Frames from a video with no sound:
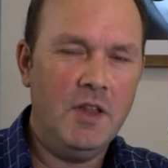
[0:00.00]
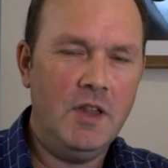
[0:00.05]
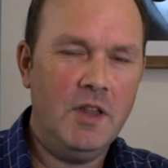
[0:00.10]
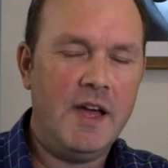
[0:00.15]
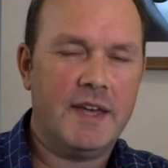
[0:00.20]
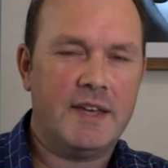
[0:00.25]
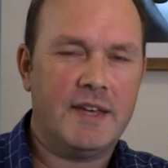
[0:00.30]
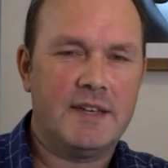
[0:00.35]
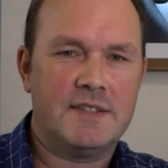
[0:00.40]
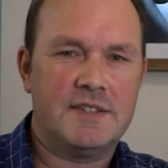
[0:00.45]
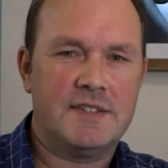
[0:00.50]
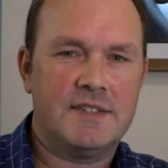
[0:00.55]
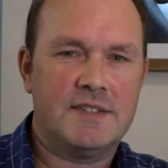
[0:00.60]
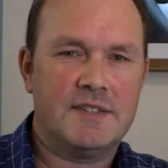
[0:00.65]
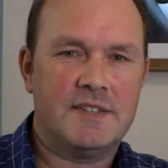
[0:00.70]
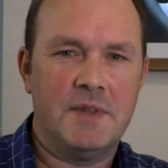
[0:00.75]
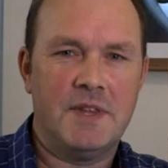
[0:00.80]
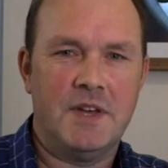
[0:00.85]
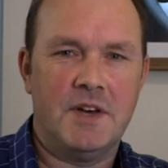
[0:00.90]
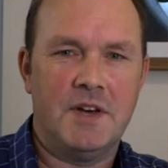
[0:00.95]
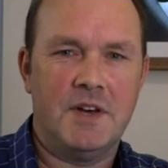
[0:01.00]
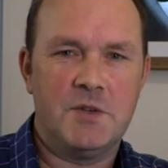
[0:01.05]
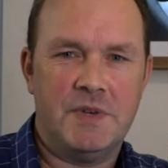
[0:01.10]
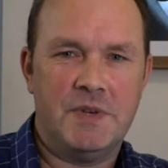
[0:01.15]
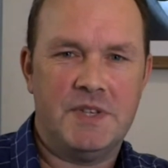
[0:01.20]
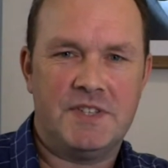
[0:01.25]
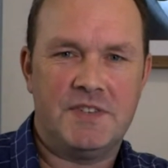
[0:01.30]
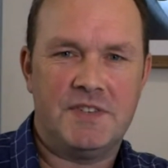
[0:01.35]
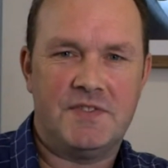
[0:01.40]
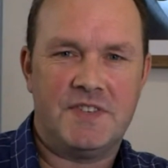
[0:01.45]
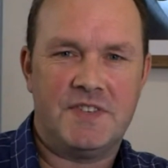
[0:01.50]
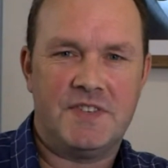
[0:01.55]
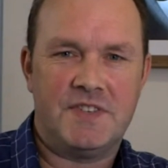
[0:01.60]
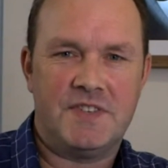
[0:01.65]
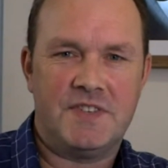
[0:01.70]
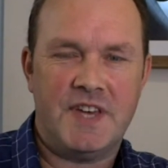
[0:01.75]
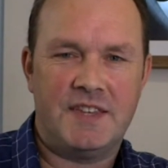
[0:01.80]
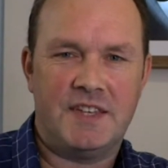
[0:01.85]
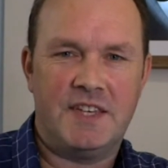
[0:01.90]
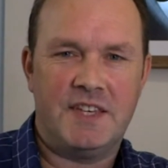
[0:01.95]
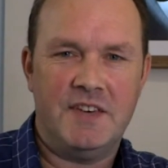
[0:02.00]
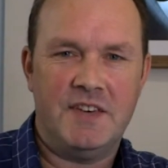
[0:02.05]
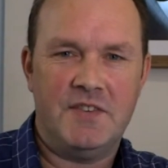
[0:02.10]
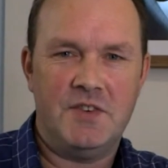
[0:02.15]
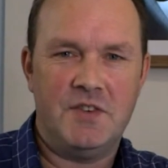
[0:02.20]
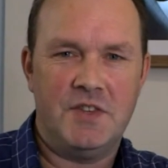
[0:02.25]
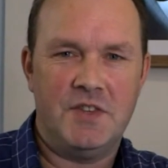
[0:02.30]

like some of those bits of tech that give